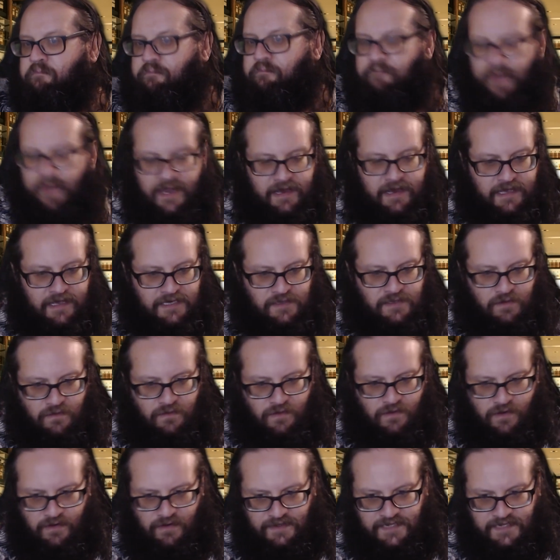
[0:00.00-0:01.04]
but it's all
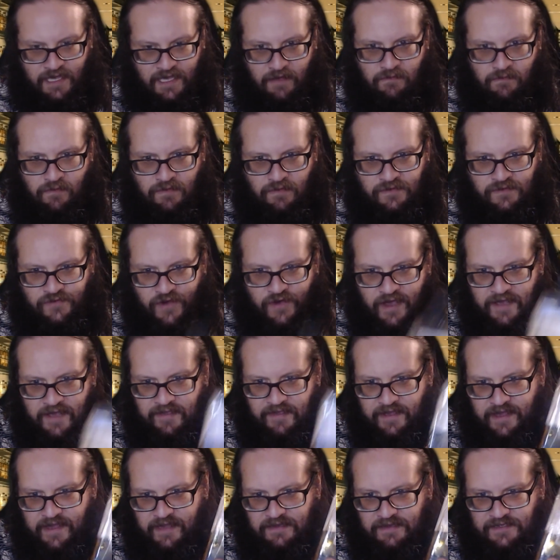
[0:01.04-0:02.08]
good. So we'll try
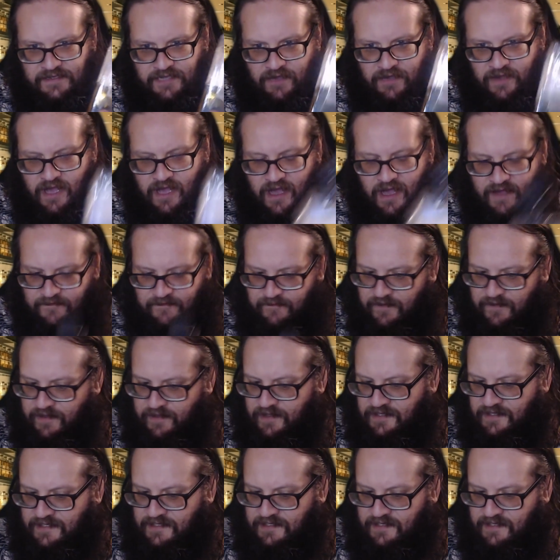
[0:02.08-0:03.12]
the Toki
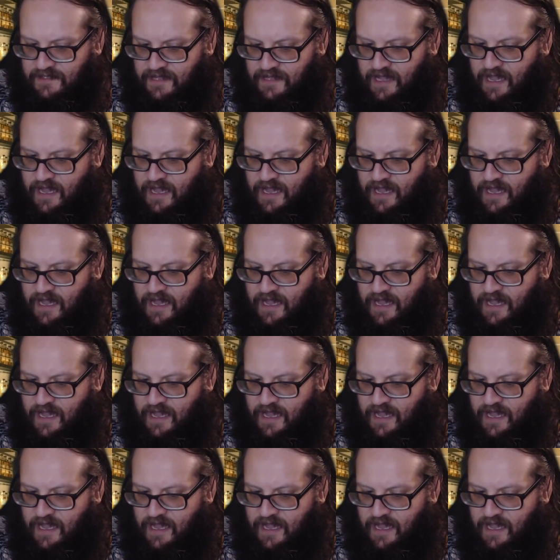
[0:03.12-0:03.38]
first.